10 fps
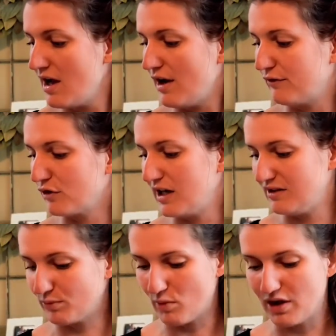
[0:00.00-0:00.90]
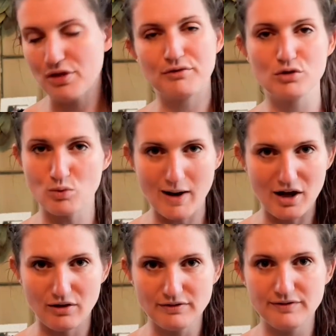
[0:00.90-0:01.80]
of grades one through
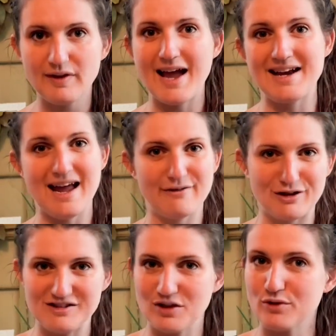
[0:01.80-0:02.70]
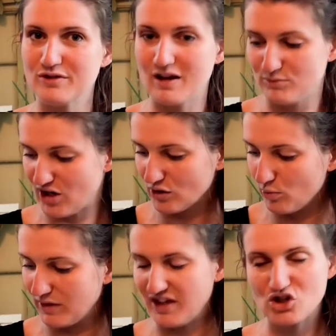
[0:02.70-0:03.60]
12 in every single subject,
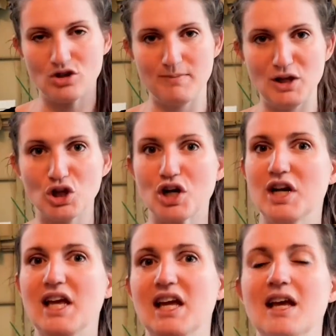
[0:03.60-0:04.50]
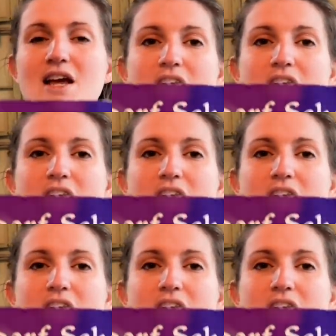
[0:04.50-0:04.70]
what they should be learning,